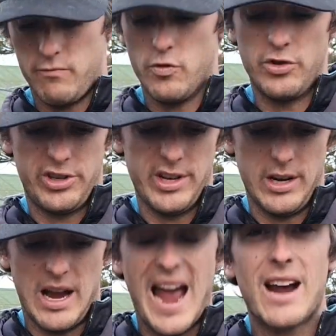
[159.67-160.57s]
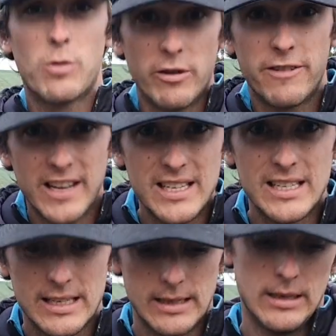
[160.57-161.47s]
Rooster Aqua
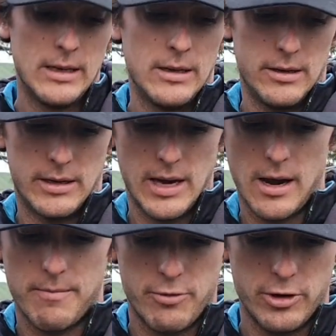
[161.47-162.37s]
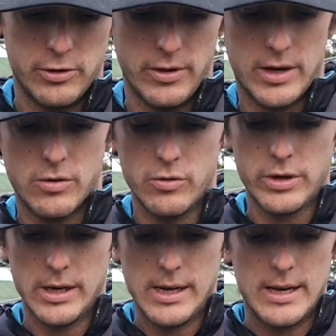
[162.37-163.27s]
Fleece. Okay, I'm pretty sure they're called.
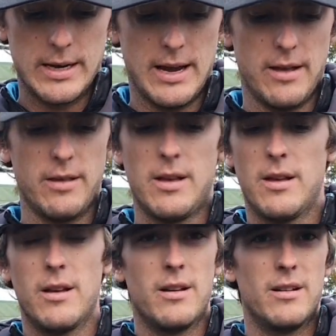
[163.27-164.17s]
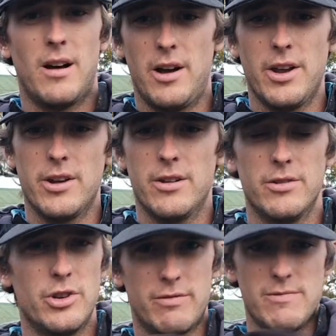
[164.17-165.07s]
Now,
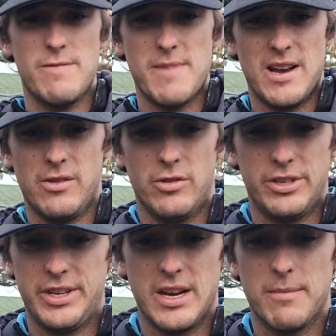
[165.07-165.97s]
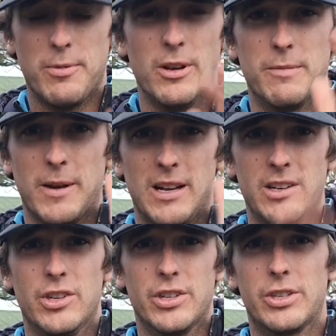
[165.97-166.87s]
you may not see it, but it's
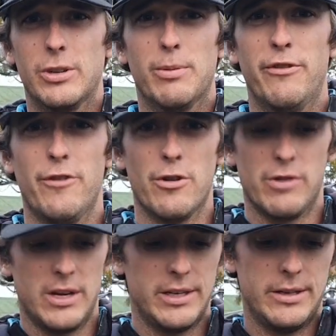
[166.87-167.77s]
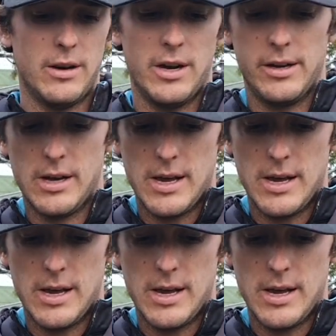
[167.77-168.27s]
basically just super furry inside.